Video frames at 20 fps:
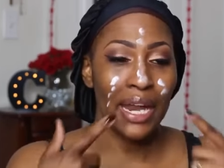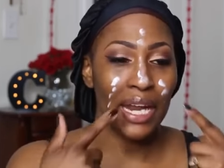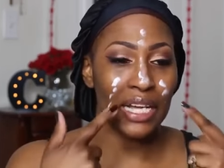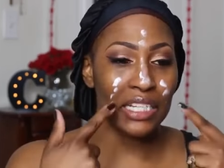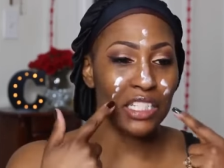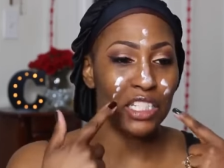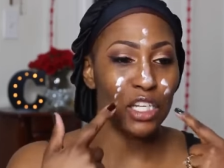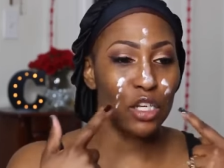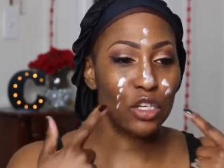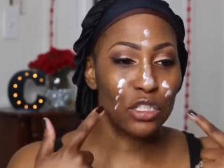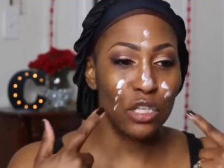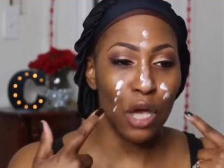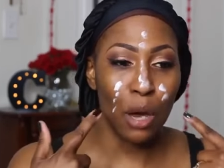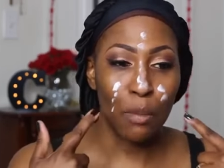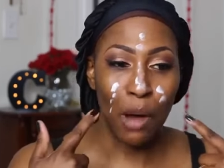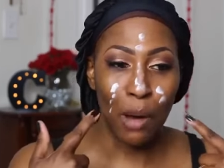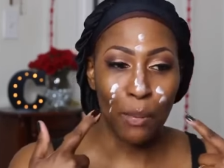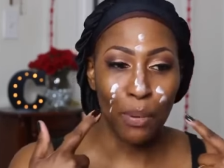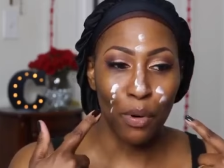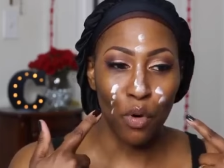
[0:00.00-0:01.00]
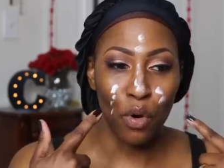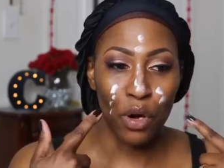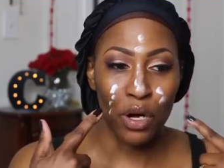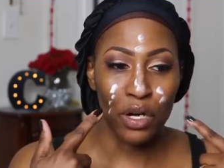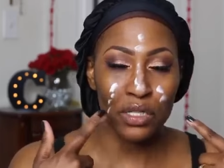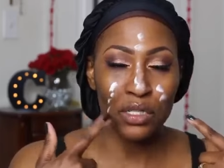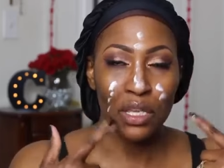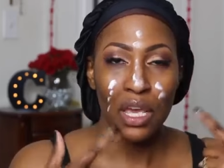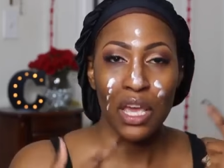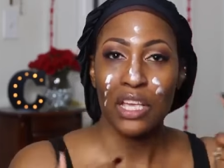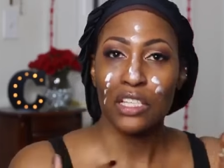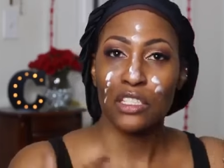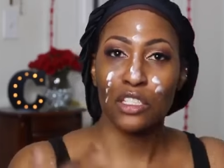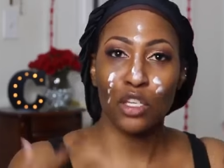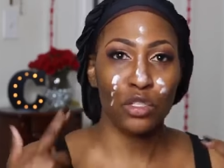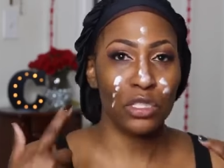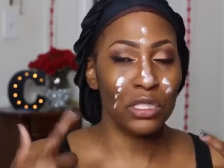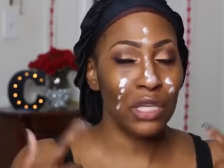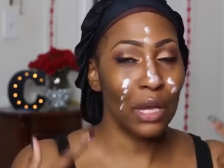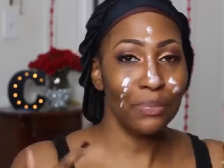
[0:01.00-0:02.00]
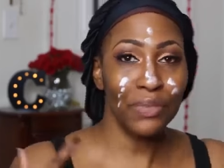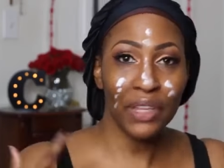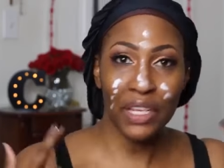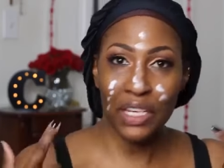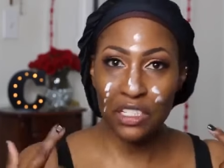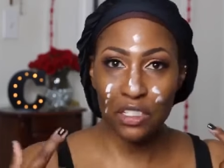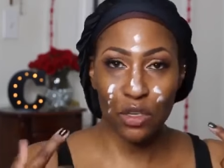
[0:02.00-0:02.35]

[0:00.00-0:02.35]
and I still saw my pores. So something